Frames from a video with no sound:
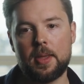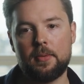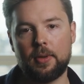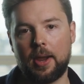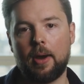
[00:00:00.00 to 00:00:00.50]

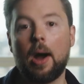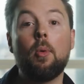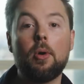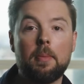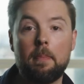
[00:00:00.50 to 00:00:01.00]
figure out
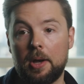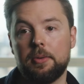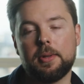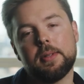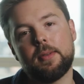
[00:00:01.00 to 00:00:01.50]
what
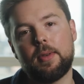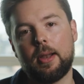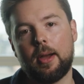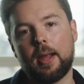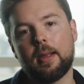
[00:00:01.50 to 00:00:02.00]
components, if
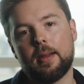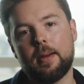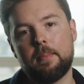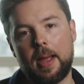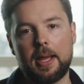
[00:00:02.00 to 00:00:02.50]
you like,
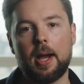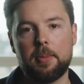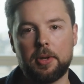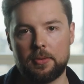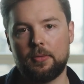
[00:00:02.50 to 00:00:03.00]
make
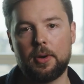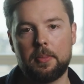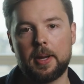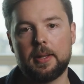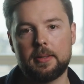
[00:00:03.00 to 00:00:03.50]
up a good
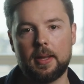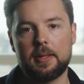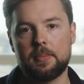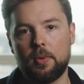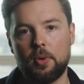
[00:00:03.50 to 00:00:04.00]
film. And it's
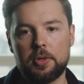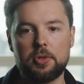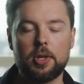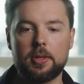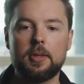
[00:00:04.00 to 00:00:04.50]
it's more
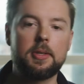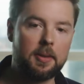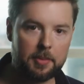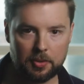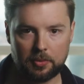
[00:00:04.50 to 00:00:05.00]
than just the
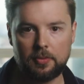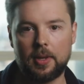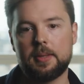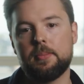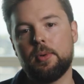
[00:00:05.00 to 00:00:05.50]
cinematography.
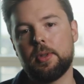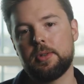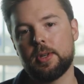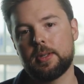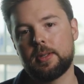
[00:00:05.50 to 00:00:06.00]
It's more
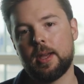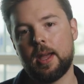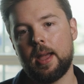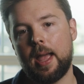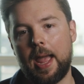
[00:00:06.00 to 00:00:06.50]
than just
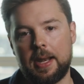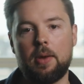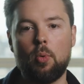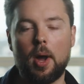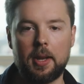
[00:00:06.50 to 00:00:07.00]

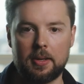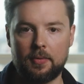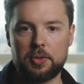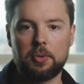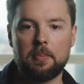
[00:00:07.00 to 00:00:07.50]
any one
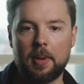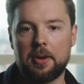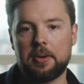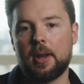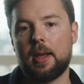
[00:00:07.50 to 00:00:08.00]
individual
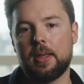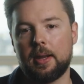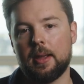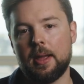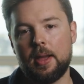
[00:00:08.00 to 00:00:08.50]
component. I
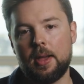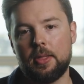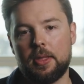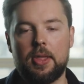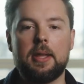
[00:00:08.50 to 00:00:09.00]
think
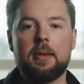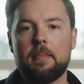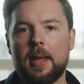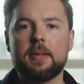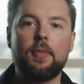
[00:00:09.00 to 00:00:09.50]
the thing that
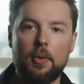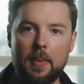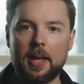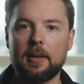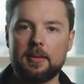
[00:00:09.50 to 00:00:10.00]
makes
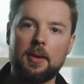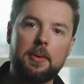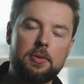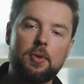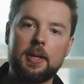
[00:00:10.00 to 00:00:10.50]
filmmaking so
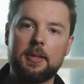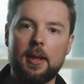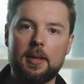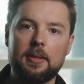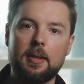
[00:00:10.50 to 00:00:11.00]

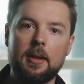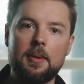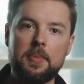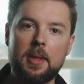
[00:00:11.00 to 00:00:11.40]
interesting is that